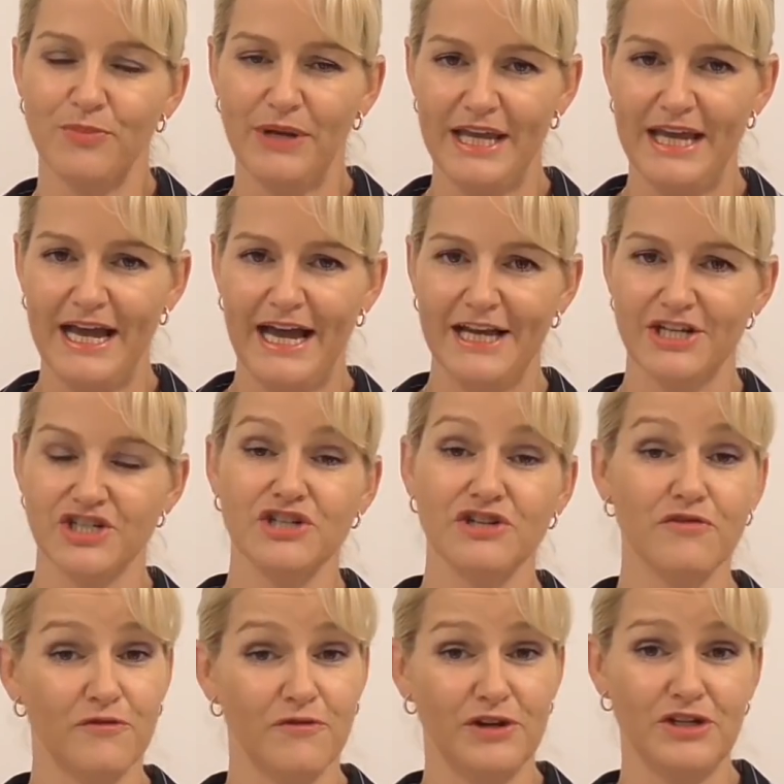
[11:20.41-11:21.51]
pH in
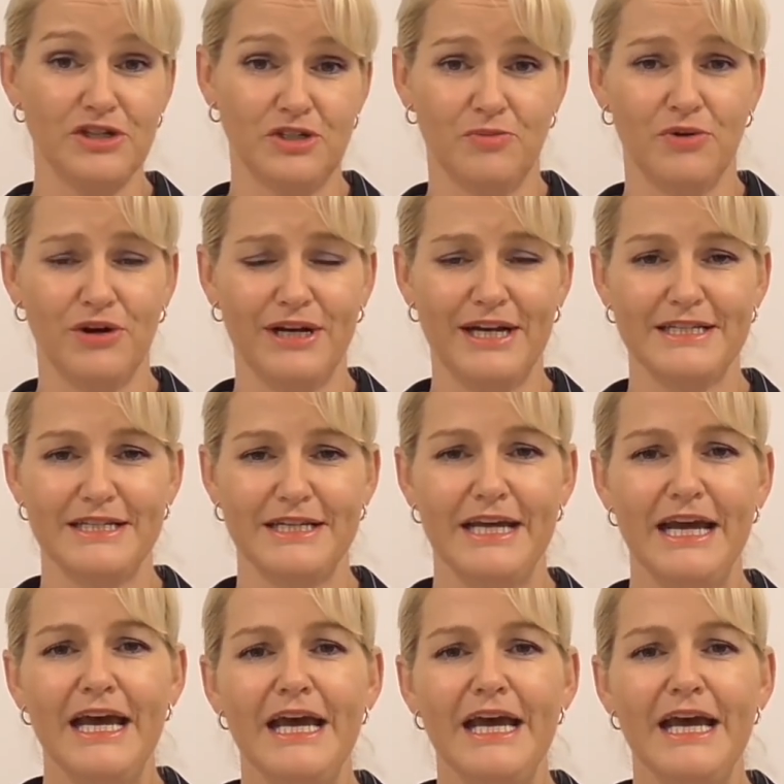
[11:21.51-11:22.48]
a finished product.